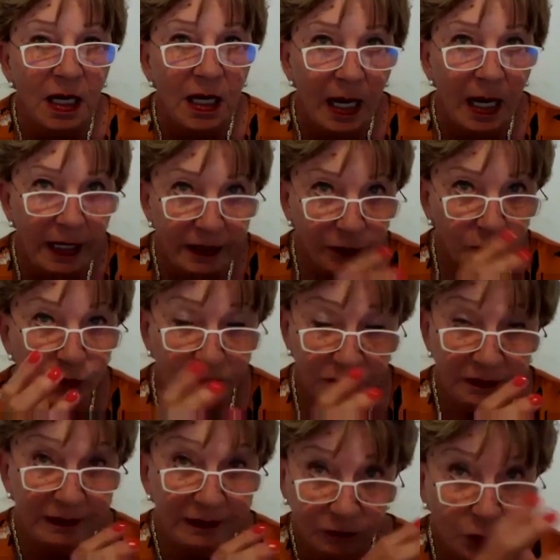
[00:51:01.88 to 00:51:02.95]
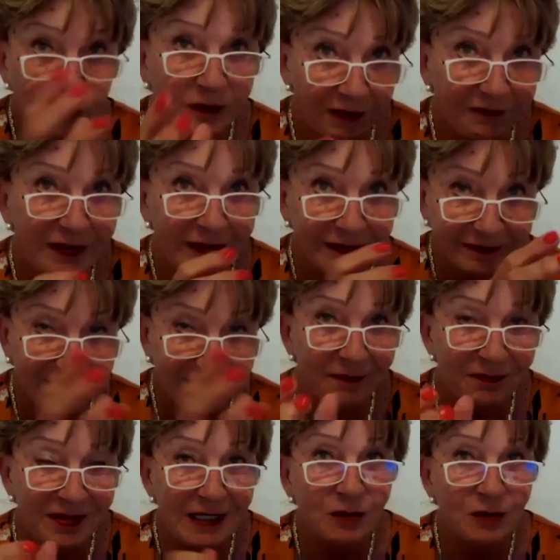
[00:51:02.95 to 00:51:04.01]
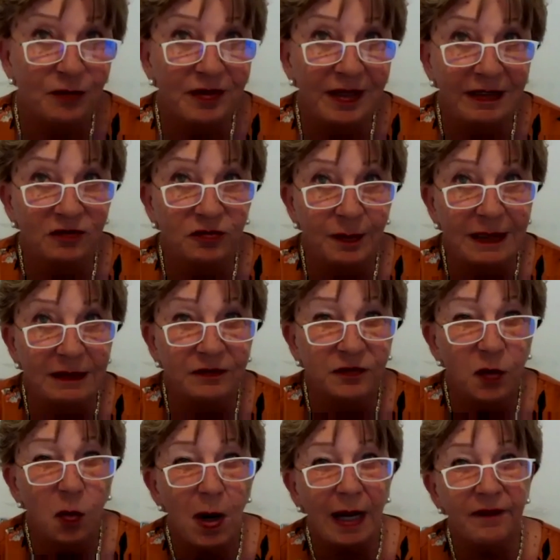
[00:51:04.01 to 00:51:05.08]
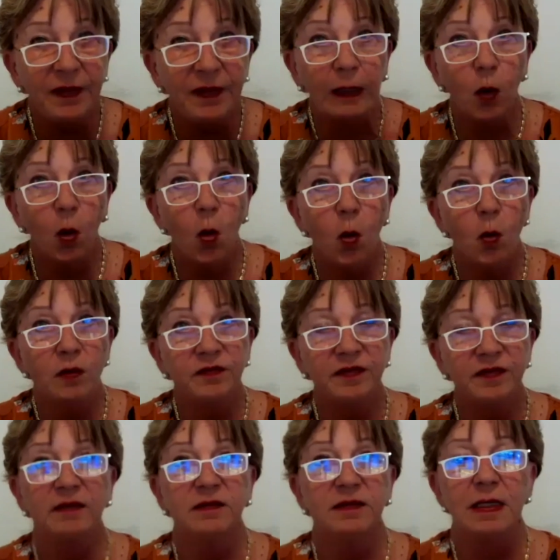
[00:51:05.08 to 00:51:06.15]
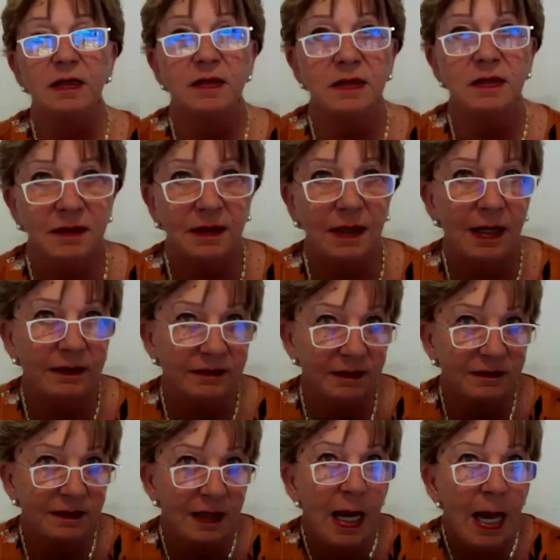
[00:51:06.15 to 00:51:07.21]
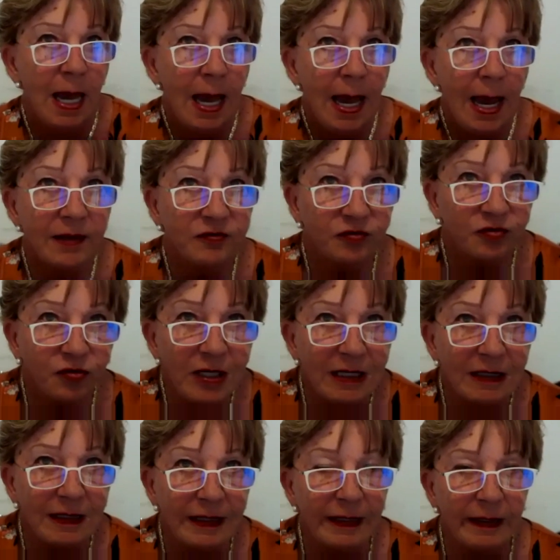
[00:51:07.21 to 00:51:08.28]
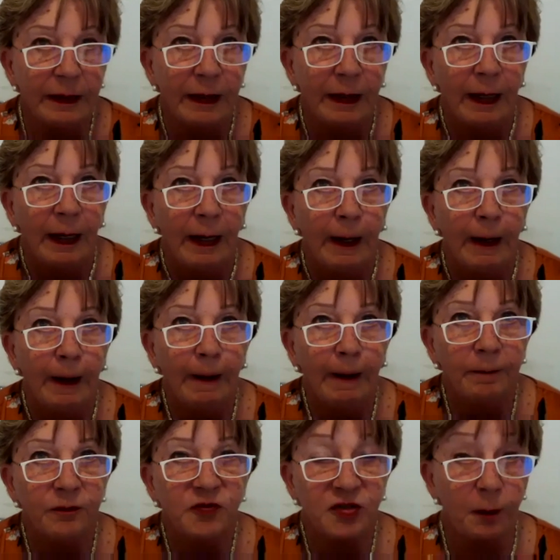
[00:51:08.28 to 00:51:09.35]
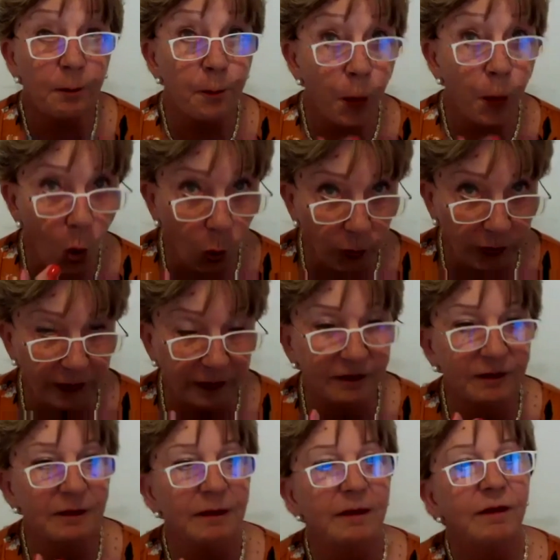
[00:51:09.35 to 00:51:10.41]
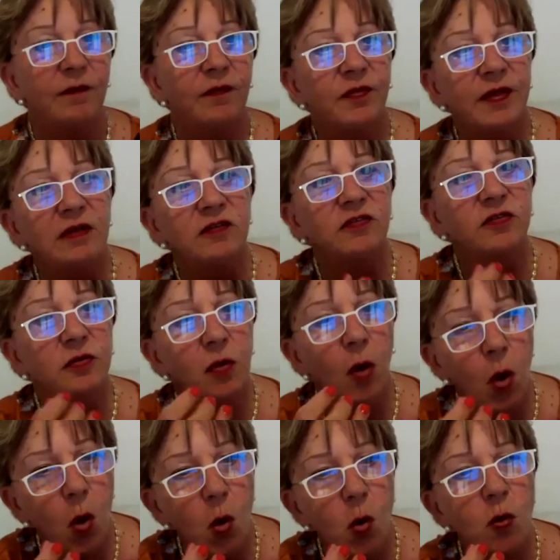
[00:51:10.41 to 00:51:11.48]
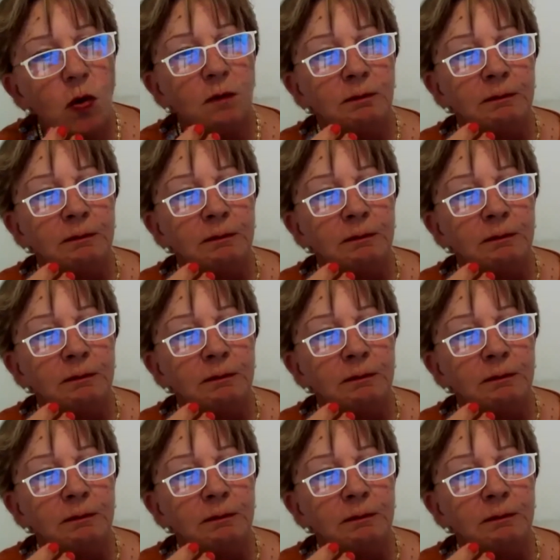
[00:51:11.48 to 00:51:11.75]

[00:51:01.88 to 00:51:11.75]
and good governance comes into that as well. So I think all this in this crisis has really supported this whole